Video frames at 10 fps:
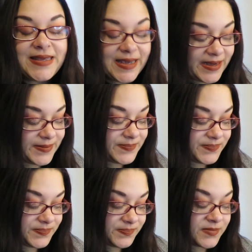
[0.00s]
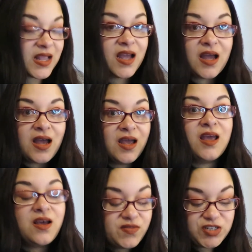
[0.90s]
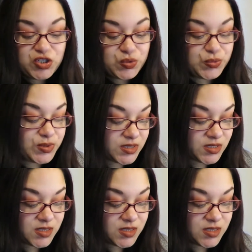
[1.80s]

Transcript: yeah I have issues